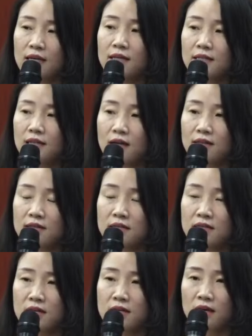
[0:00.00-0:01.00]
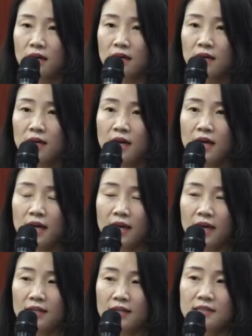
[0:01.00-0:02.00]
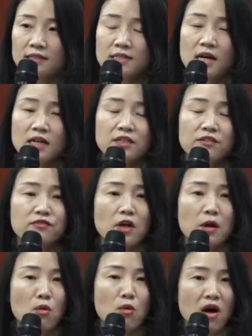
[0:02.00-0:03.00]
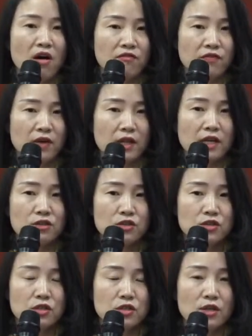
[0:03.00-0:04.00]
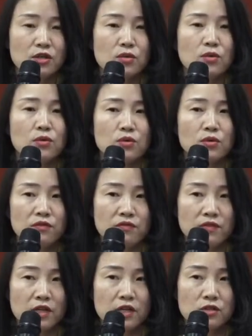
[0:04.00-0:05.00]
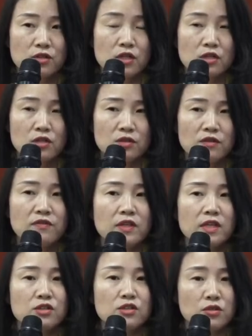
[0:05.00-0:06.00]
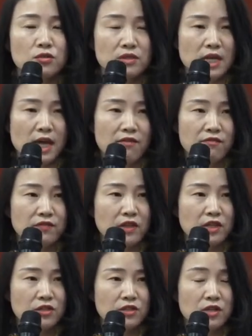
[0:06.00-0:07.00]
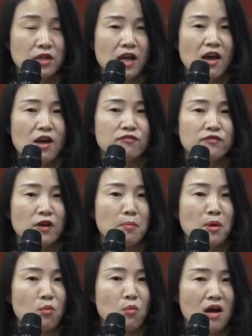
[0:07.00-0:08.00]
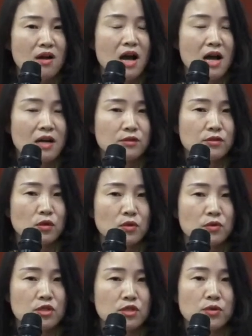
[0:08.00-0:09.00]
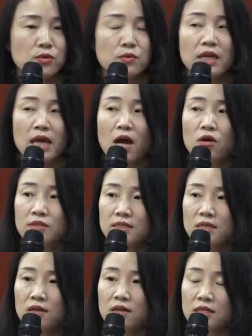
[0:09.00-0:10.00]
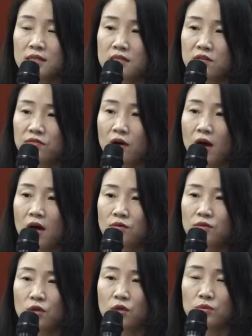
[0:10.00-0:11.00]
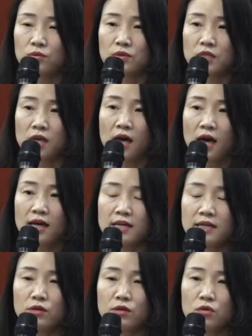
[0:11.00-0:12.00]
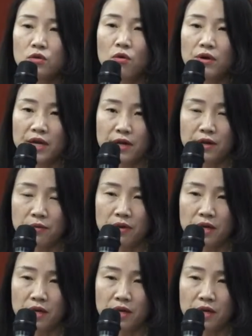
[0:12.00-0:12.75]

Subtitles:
Tanzania. And starting from one village to two village to 10 village, from one household to now thousands of households in the local area.